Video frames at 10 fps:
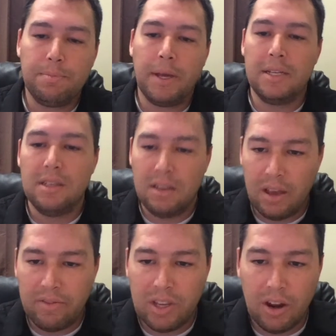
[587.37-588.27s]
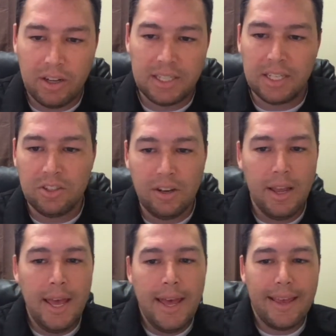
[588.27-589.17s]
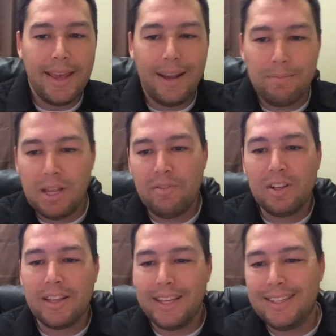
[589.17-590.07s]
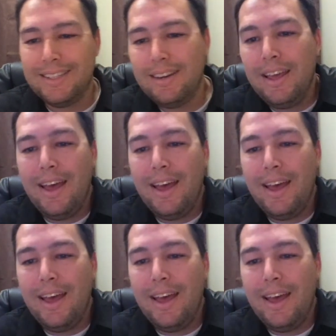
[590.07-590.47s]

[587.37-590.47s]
by DEIV Architecture. Again, I'm David Clayton.